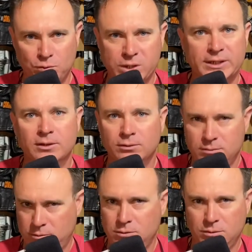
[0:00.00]
wing
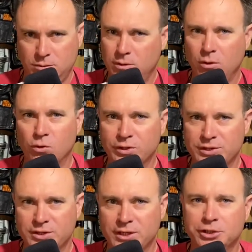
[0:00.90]

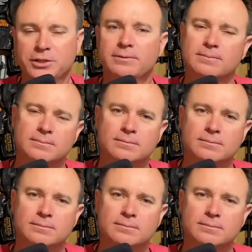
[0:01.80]
organization,